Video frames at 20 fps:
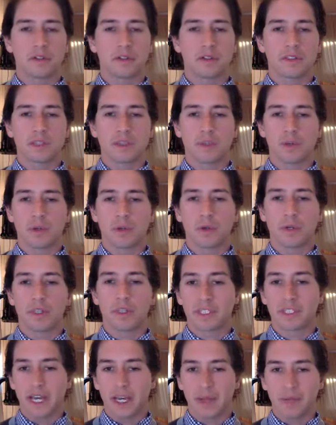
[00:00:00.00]
someone who
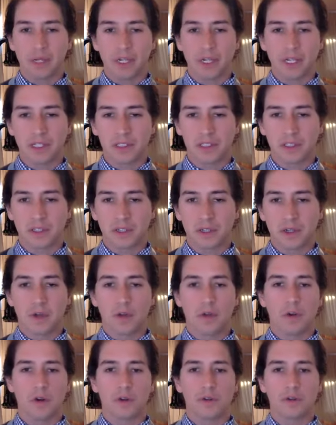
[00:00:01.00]
has diabetes
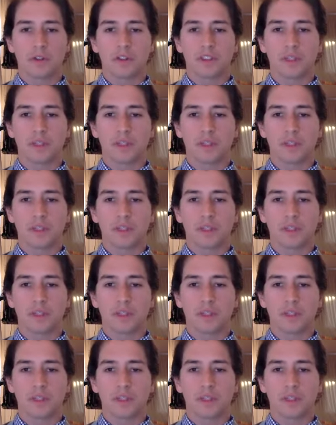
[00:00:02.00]
or if you're